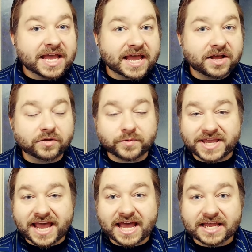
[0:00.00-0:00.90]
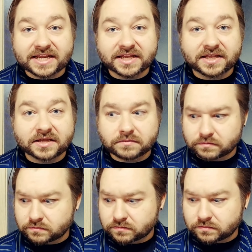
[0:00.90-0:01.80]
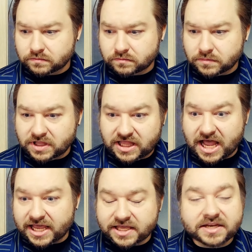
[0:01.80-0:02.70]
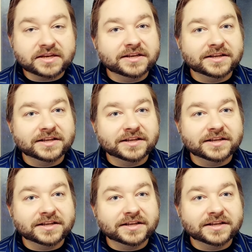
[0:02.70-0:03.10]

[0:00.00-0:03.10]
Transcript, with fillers: L, we had lion,